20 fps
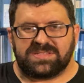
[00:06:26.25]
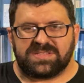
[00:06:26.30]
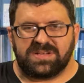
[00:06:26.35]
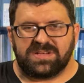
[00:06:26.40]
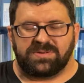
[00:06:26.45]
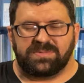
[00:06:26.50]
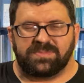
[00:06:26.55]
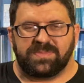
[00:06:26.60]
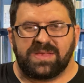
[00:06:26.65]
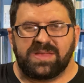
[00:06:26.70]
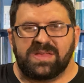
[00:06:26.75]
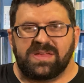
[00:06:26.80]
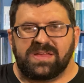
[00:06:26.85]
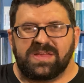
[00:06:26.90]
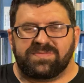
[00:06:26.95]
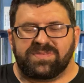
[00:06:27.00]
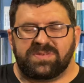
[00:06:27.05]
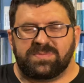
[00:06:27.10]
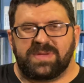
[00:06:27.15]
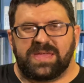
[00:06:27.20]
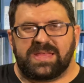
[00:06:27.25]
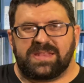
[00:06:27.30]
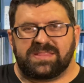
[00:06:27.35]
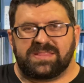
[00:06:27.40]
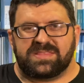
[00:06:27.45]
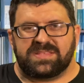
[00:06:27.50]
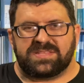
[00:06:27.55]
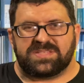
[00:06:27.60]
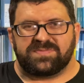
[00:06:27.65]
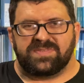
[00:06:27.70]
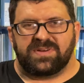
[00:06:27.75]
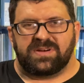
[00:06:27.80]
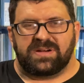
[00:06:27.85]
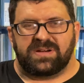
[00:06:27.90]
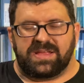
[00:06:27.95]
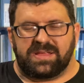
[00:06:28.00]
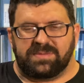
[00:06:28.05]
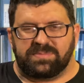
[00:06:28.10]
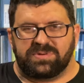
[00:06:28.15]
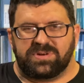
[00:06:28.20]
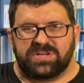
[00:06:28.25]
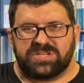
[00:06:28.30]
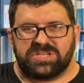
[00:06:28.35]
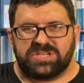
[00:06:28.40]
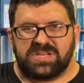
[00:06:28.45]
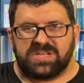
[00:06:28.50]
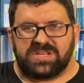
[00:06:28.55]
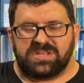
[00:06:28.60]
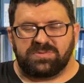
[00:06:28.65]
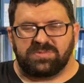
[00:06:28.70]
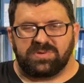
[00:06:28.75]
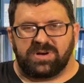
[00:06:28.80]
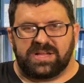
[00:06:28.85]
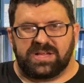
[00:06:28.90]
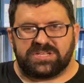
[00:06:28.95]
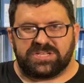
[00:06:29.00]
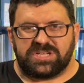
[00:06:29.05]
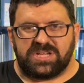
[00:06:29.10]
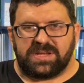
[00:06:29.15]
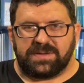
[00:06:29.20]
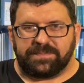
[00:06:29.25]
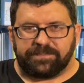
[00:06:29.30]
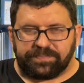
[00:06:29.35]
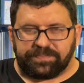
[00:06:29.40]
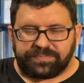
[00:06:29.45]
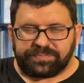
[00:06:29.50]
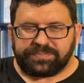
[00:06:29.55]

So, if you made it this far, I appreciate you watching.